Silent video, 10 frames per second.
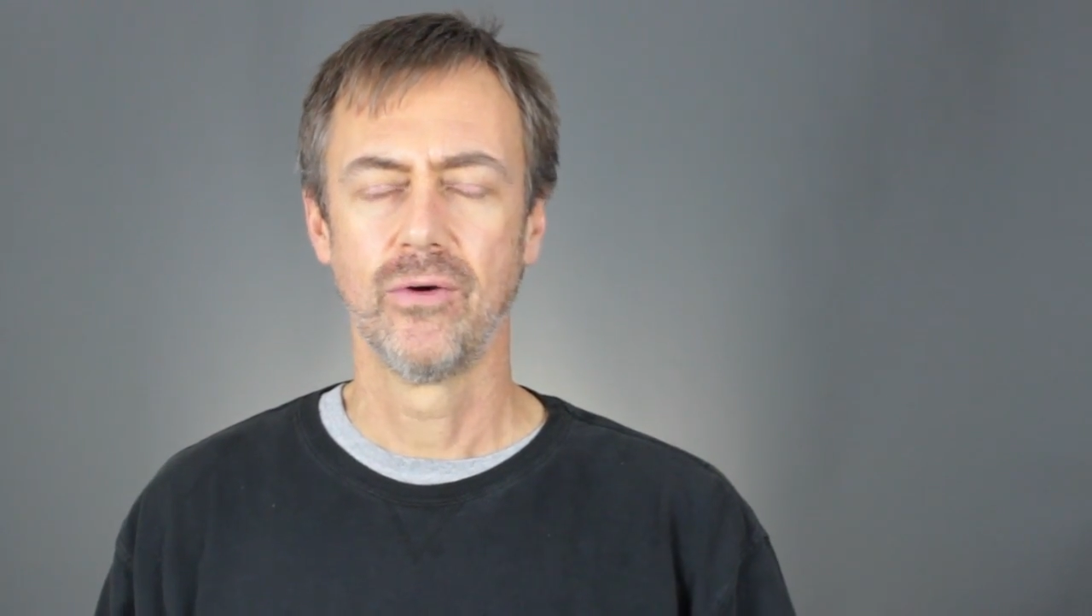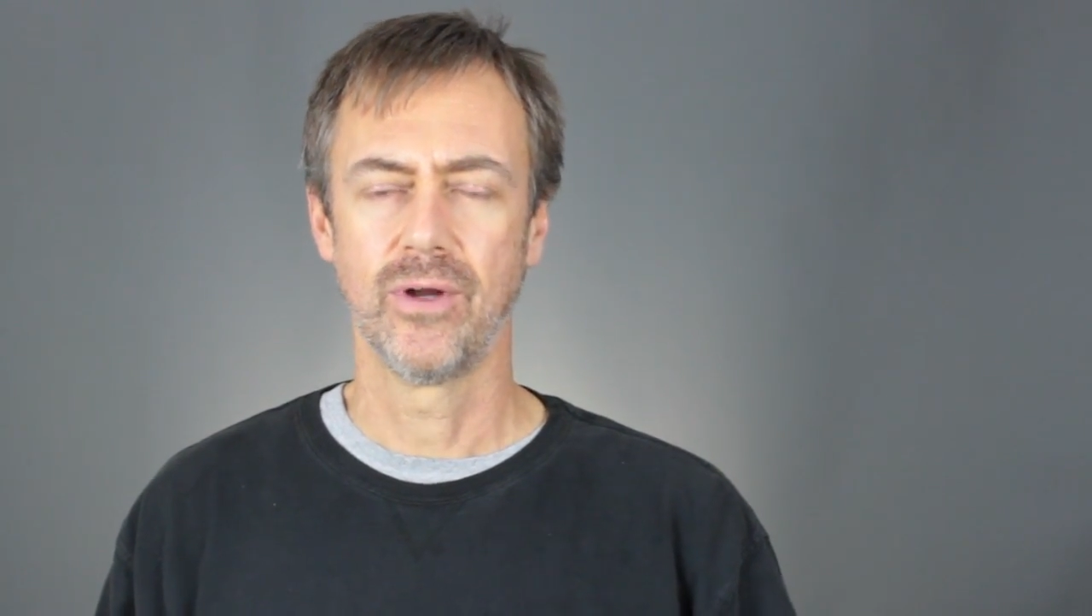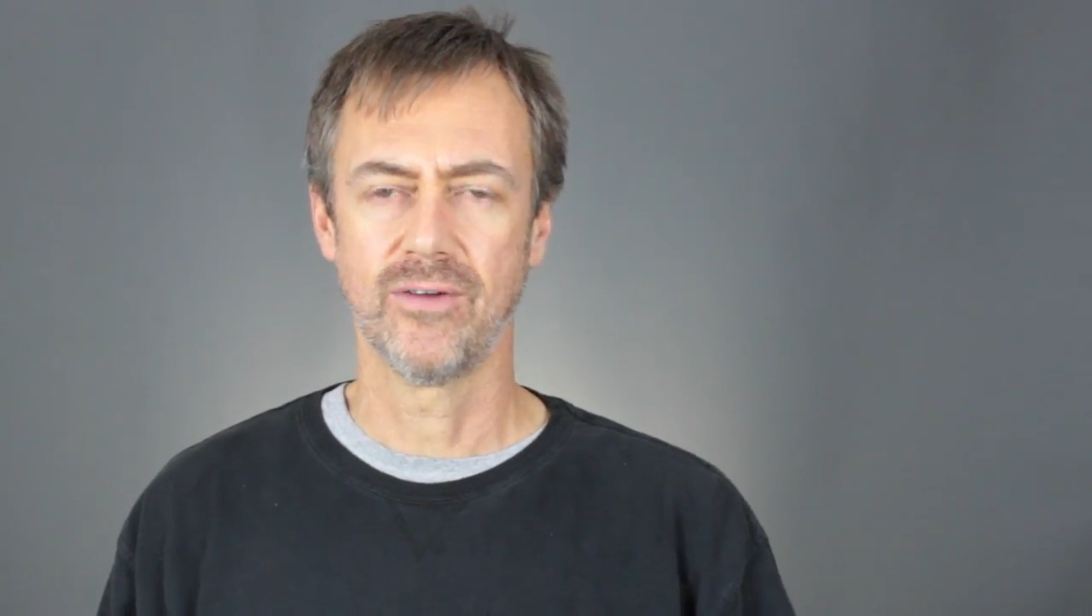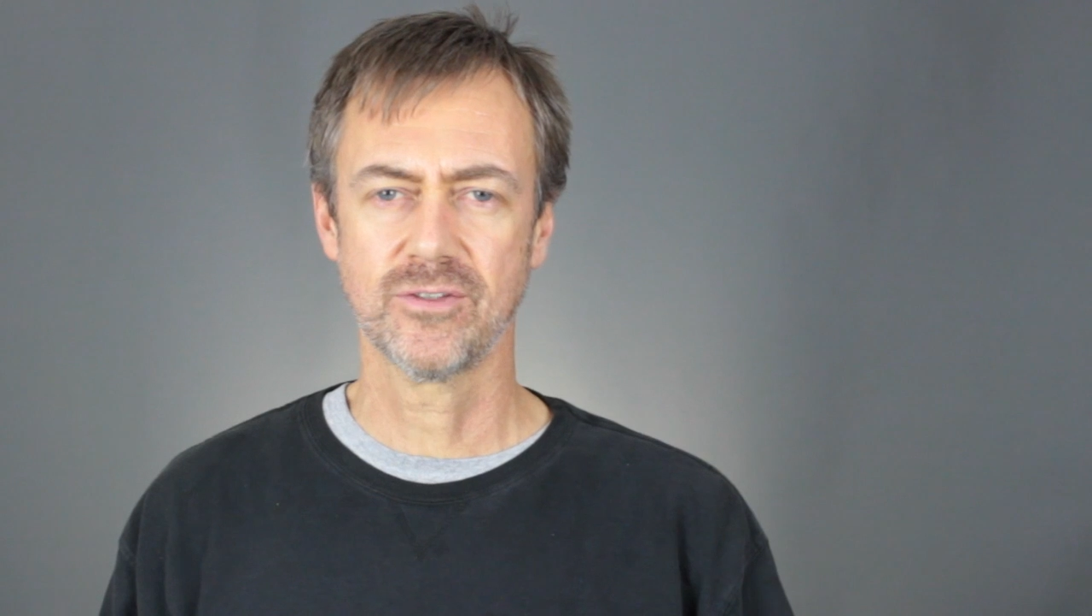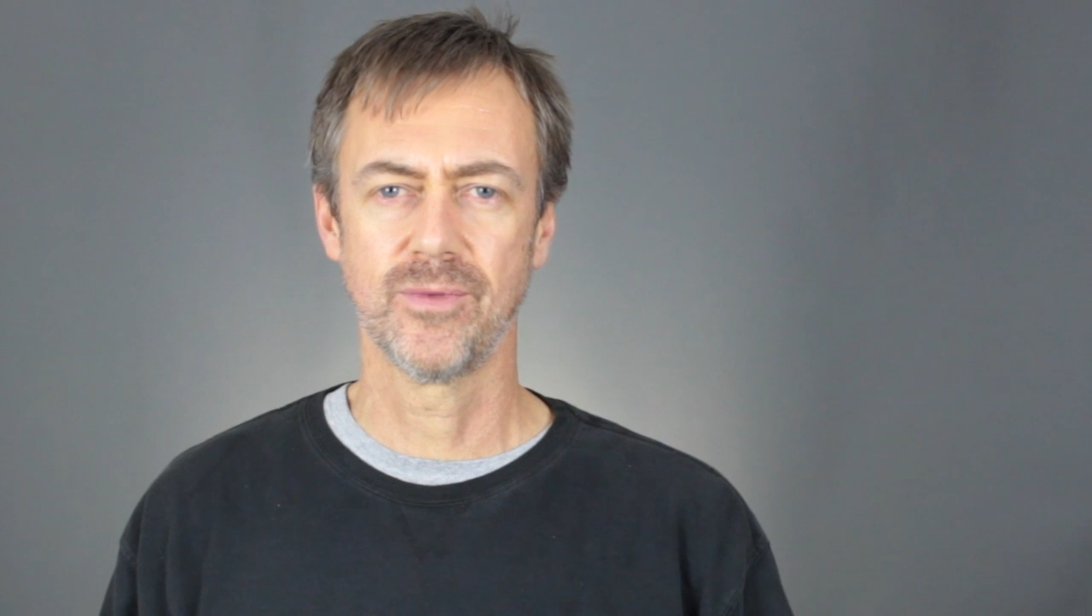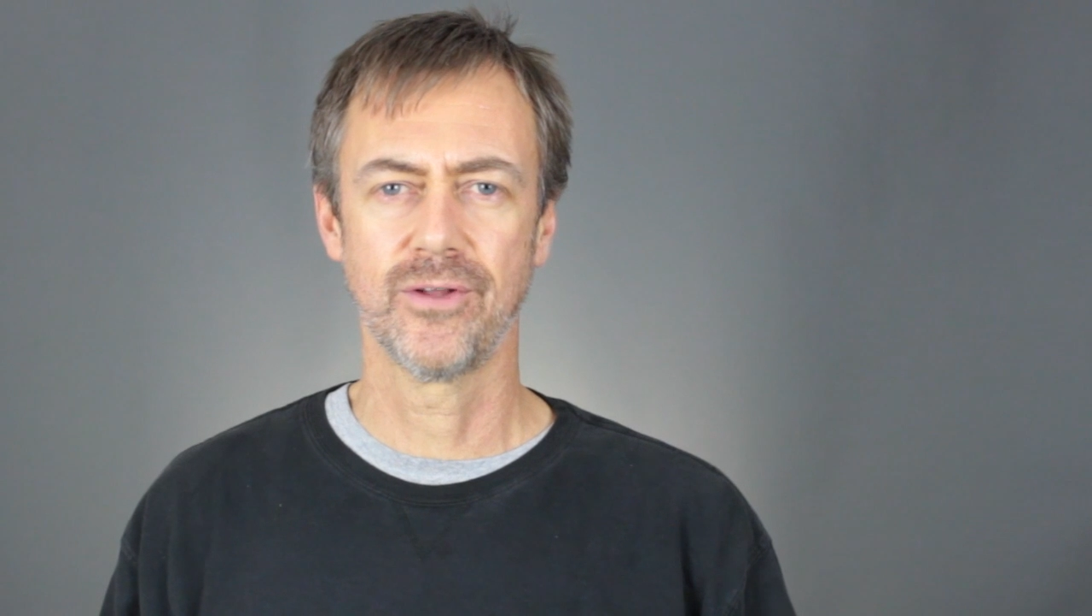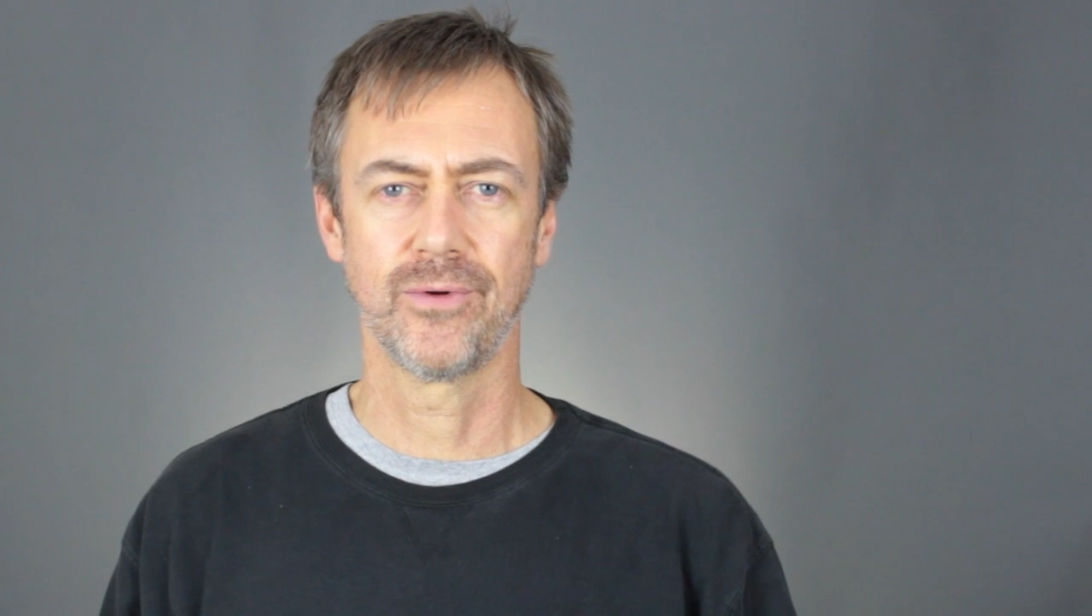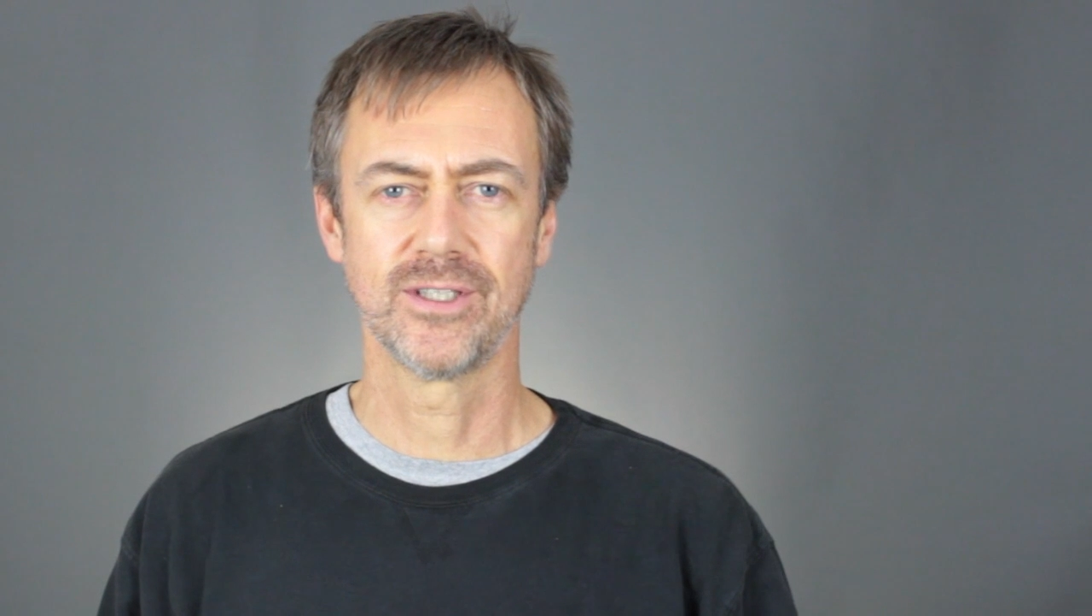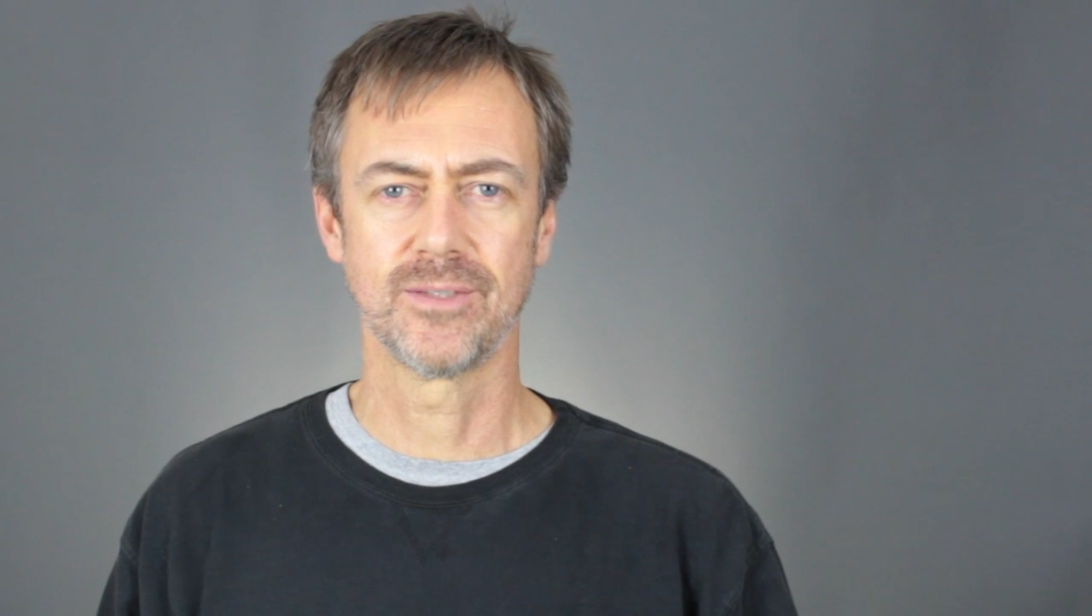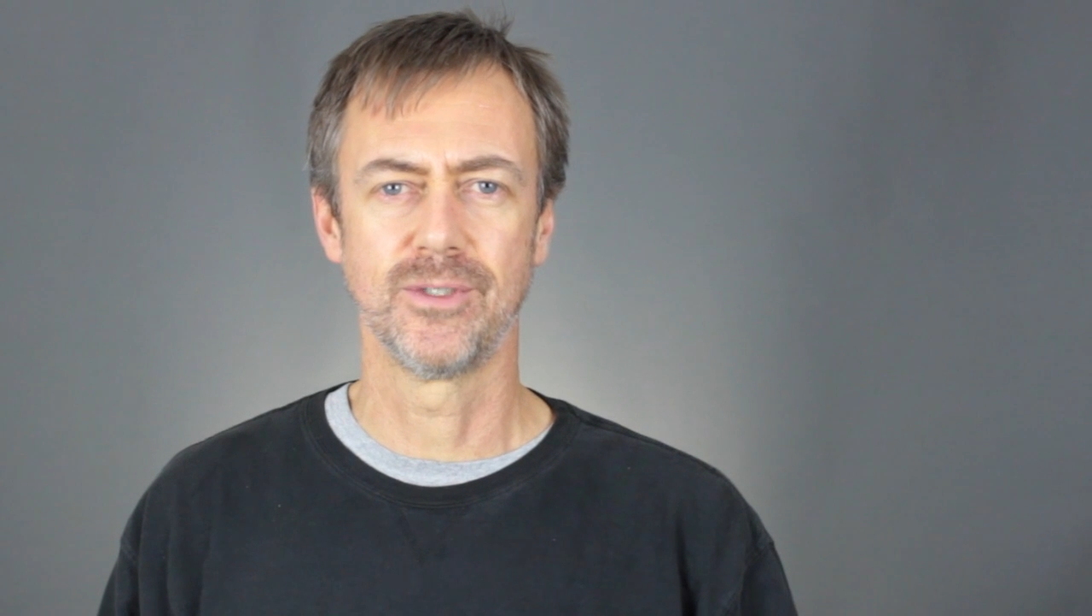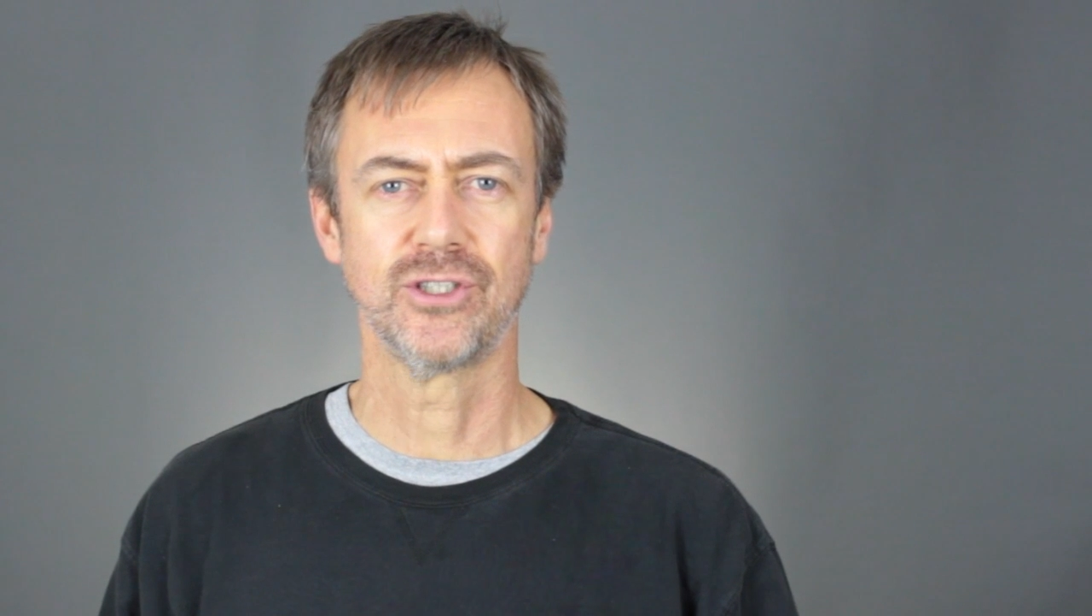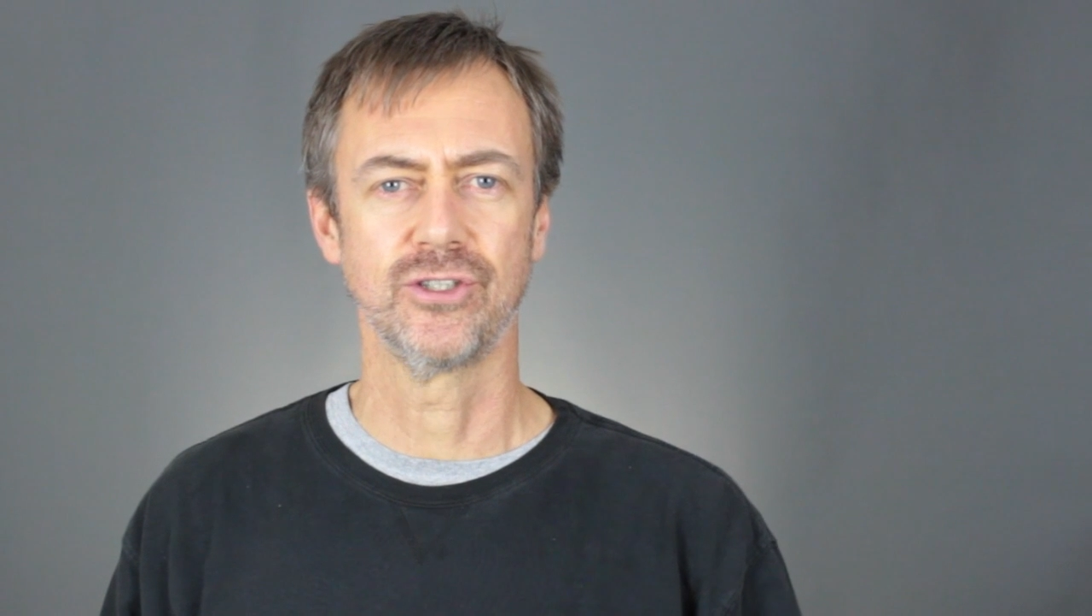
We have some other ways I'm going to